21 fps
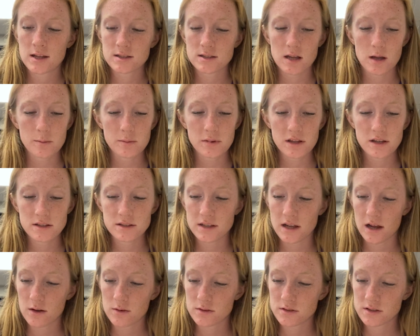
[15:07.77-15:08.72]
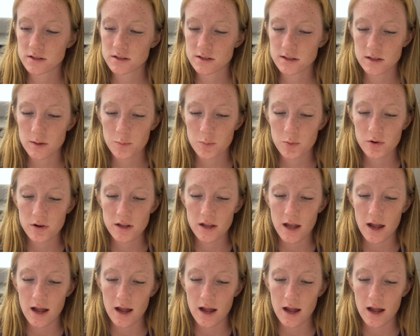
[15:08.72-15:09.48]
tumbling down slippery